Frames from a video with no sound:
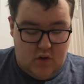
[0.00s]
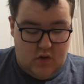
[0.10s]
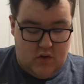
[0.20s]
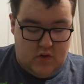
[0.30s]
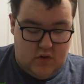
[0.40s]

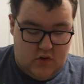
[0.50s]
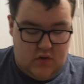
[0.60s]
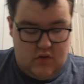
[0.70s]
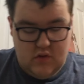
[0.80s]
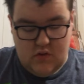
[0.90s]

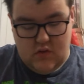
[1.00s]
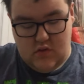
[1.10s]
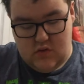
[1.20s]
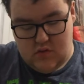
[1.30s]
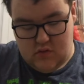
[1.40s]

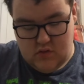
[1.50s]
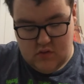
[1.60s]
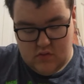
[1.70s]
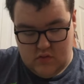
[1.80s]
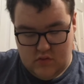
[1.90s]

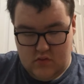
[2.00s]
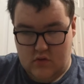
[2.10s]
No one is speaking in this clip.